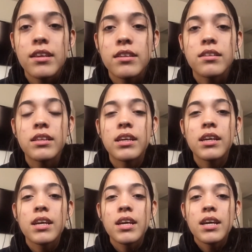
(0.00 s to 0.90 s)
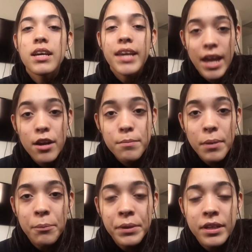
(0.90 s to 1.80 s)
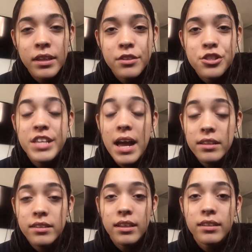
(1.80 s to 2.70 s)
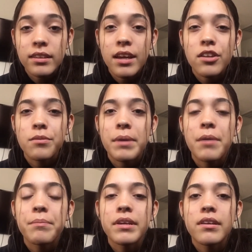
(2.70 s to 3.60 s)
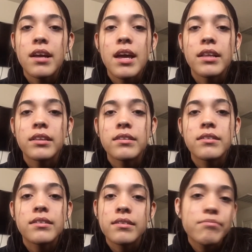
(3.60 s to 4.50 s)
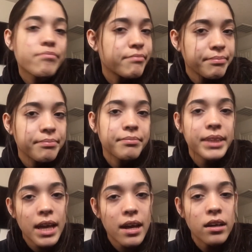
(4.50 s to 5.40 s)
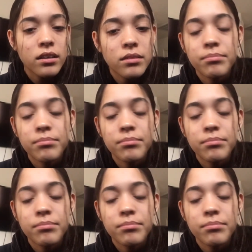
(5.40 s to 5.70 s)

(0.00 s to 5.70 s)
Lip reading: They didn't care about me. They just acted like they cared about me. And yeah,